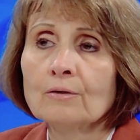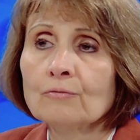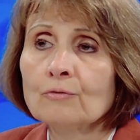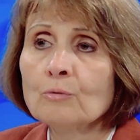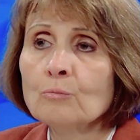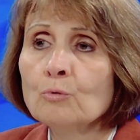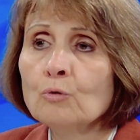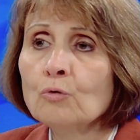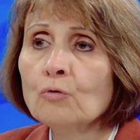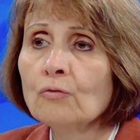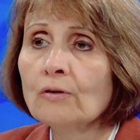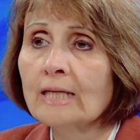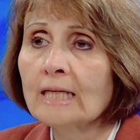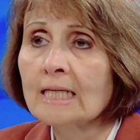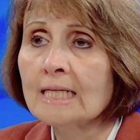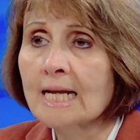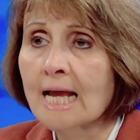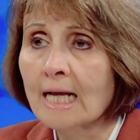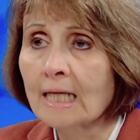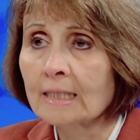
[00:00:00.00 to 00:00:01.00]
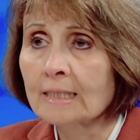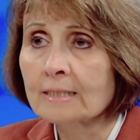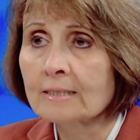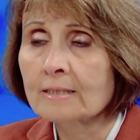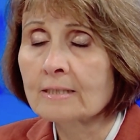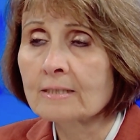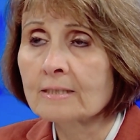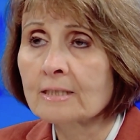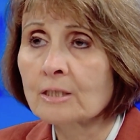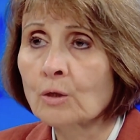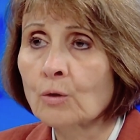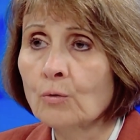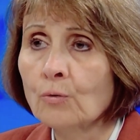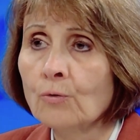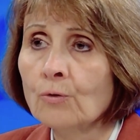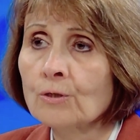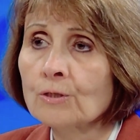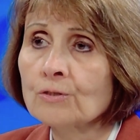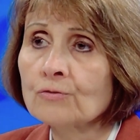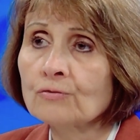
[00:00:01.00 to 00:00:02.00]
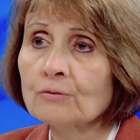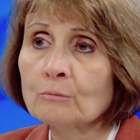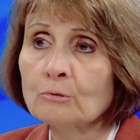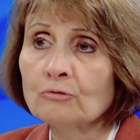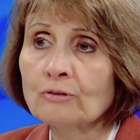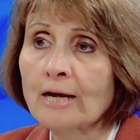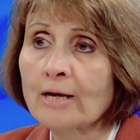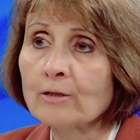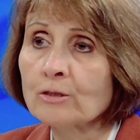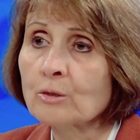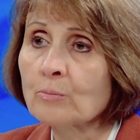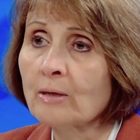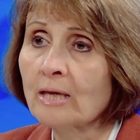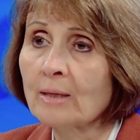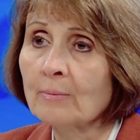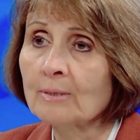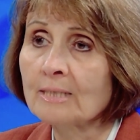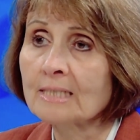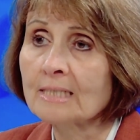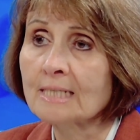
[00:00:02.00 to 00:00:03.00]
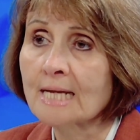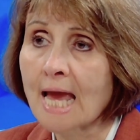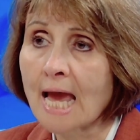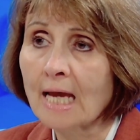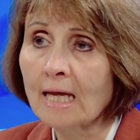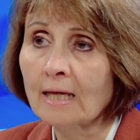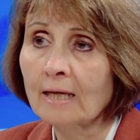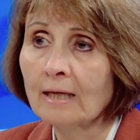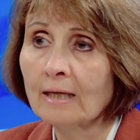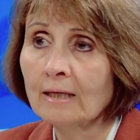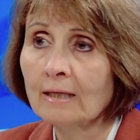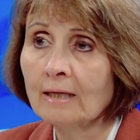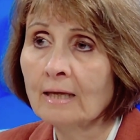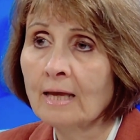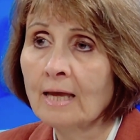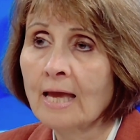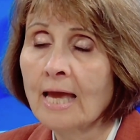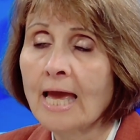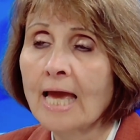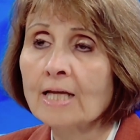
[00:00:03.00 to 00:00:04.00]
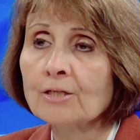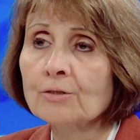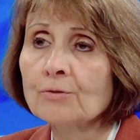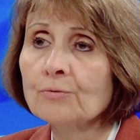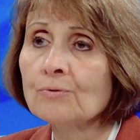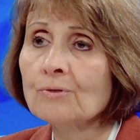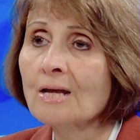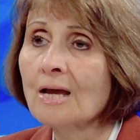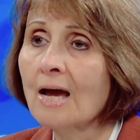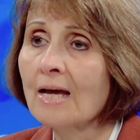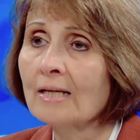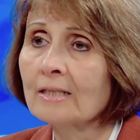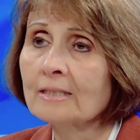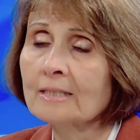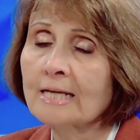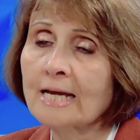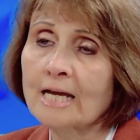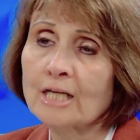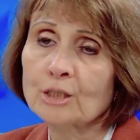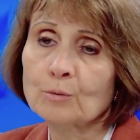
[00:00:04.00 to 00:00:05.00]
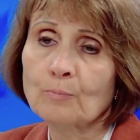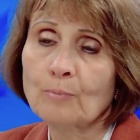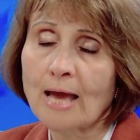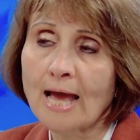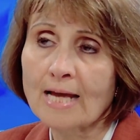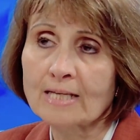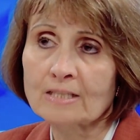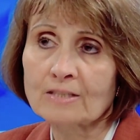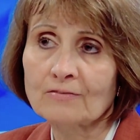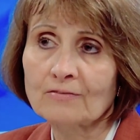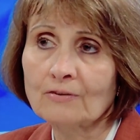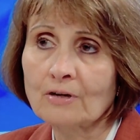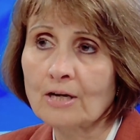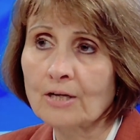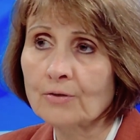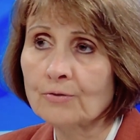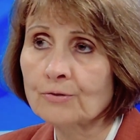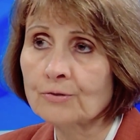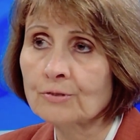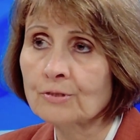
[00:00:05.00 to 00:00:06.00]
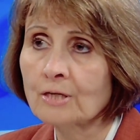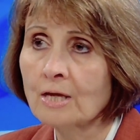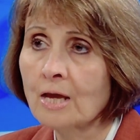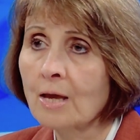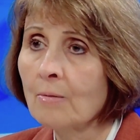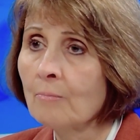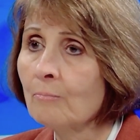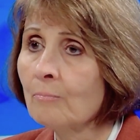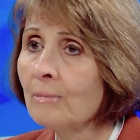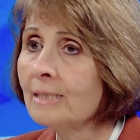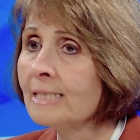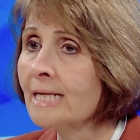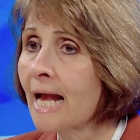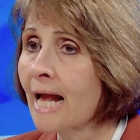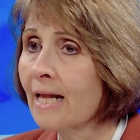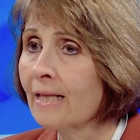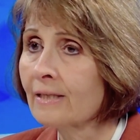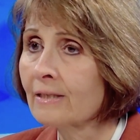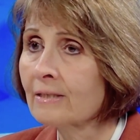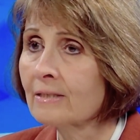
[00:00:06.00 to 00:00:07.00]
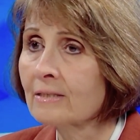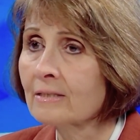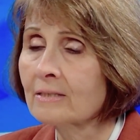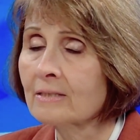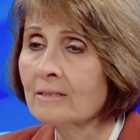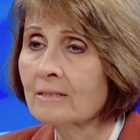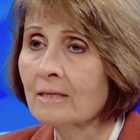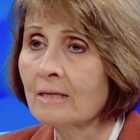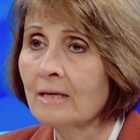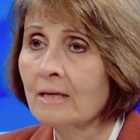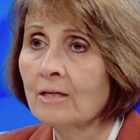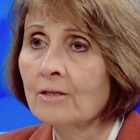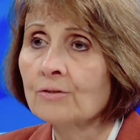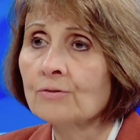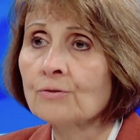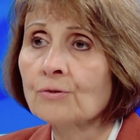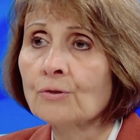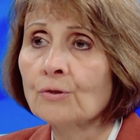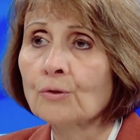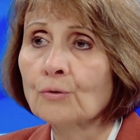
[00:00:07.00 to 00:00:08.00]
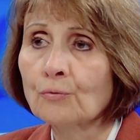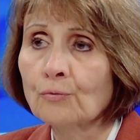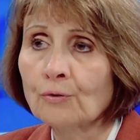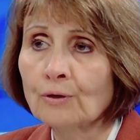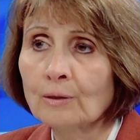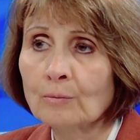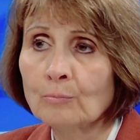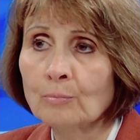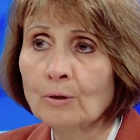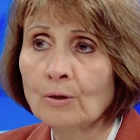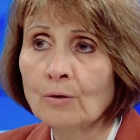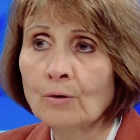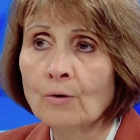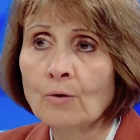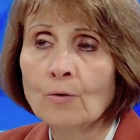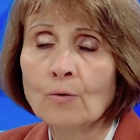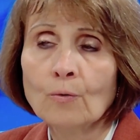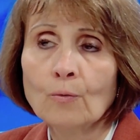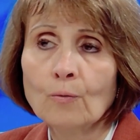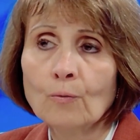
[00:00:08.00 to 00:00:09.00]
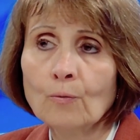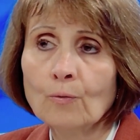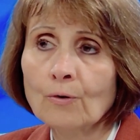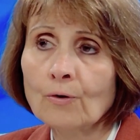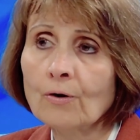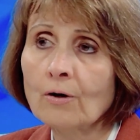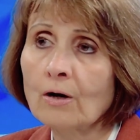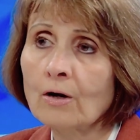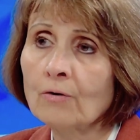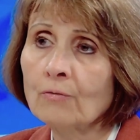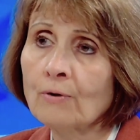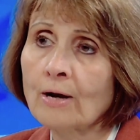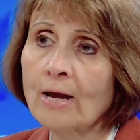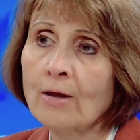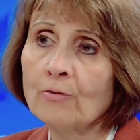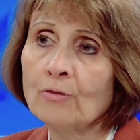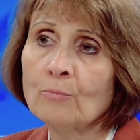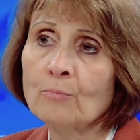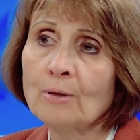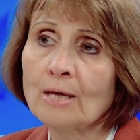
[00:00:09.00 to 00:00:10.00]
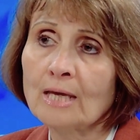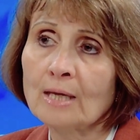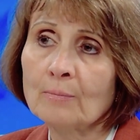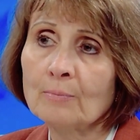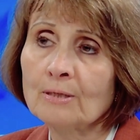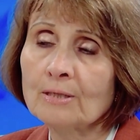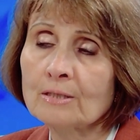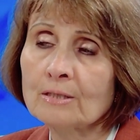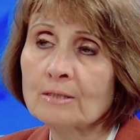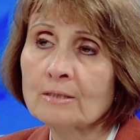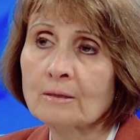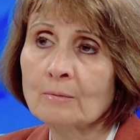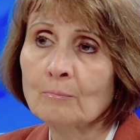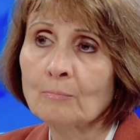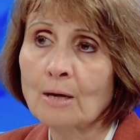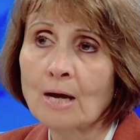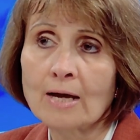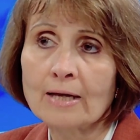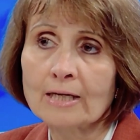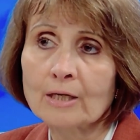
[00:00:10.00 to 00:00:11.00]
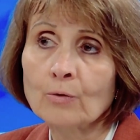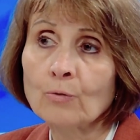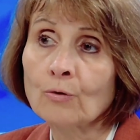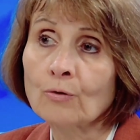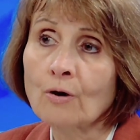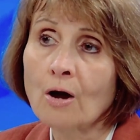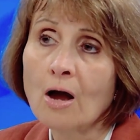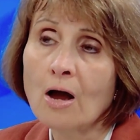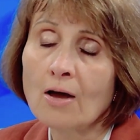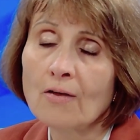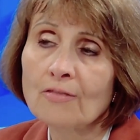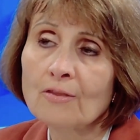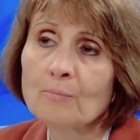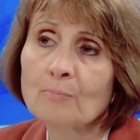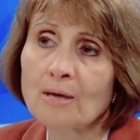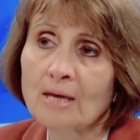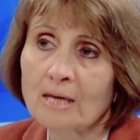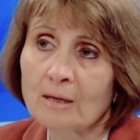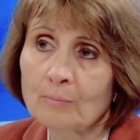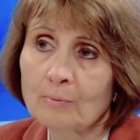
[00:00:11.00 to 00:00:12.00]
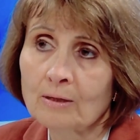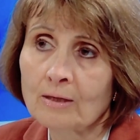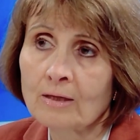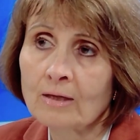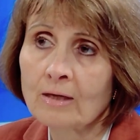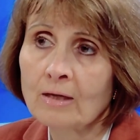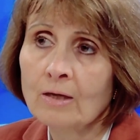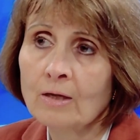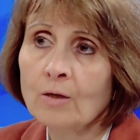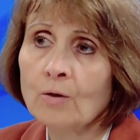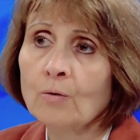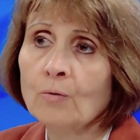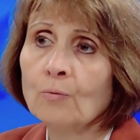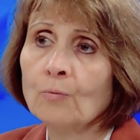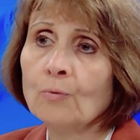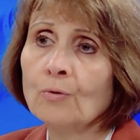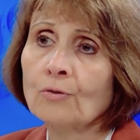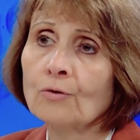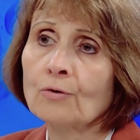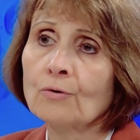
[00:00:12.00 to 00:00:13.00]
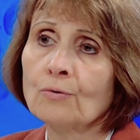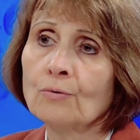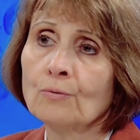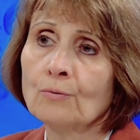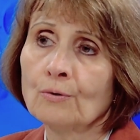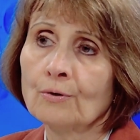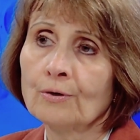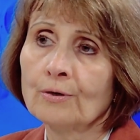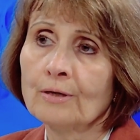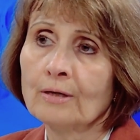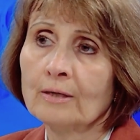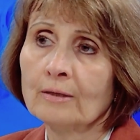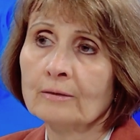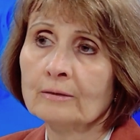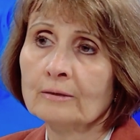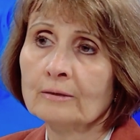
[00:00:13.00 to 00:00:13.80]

Remove any necklaces and cords from around a baby's neck. Do not attach pacifiers, medallions to the crib or around the baby's body or on the baby with a cord.